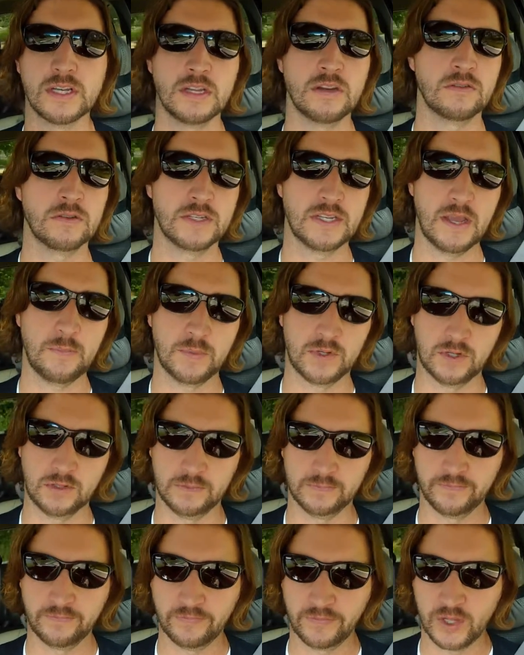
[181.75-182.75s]
Interceptor,
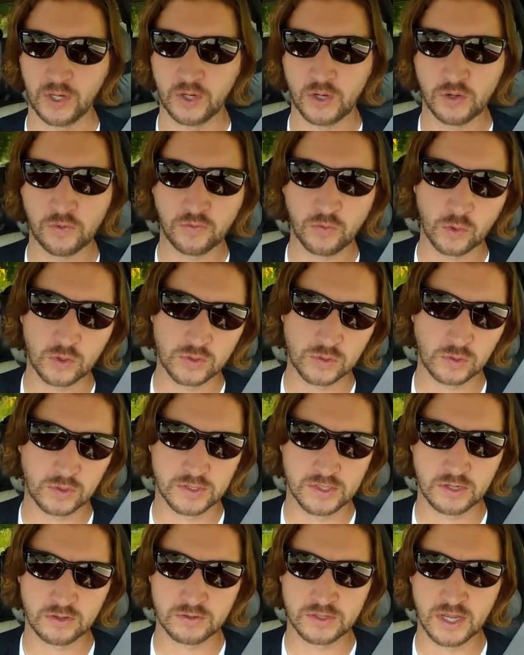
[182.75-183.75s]
their new Ford
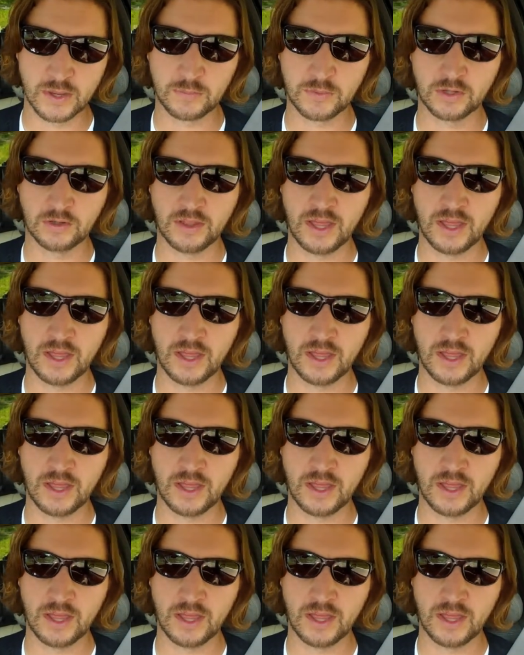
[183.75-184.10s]
Taurus Interceptor.